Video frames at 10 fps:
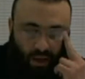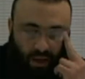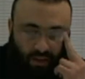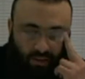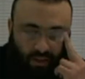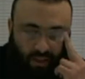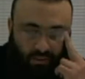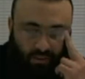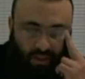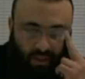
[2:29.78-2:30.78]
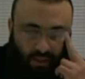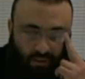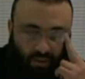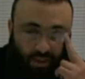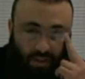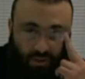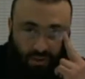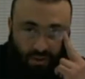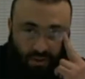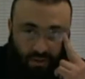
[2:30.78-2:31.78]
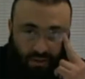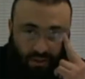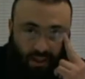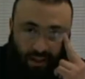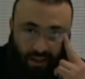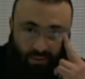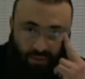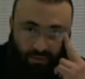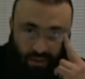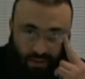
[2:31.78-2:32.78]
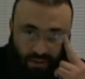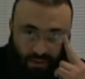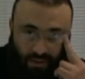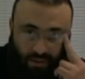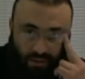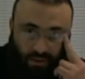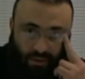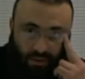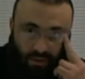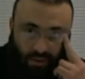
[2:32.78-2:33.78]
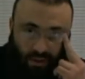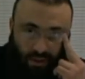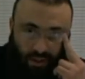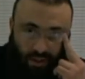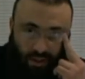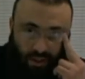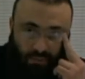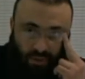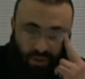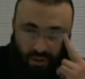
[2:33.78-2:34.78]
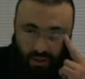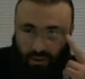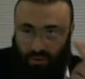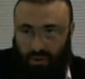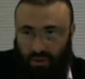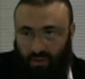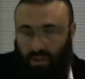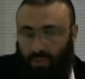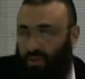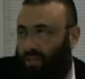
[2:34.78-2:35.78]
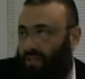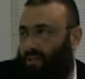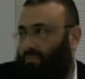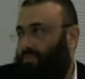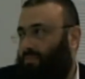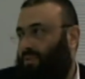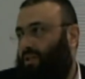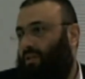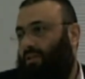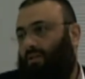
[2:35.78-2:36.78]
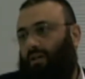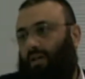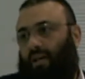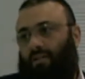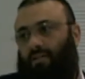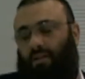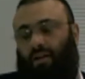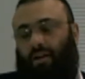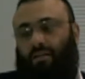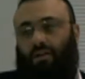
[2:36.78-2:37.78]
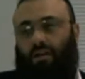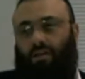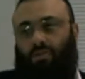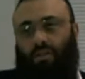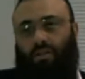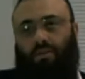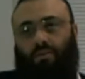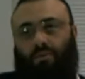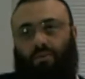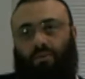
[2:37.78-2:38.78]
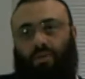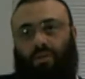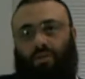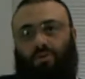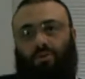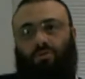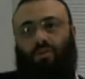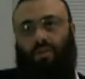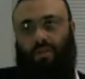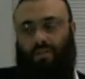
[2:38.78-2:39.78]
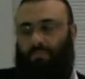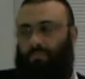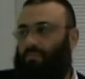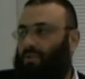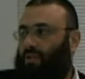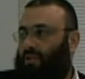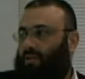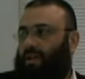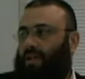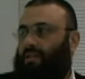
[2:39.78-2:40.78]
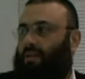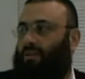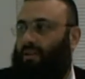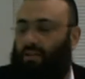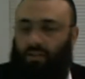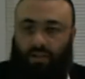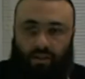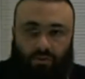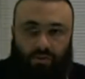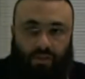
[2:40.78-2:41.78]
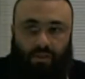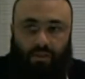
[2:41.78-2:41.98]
either have a religious higher reference or liberalism as an ideology, or socialism as another ideology.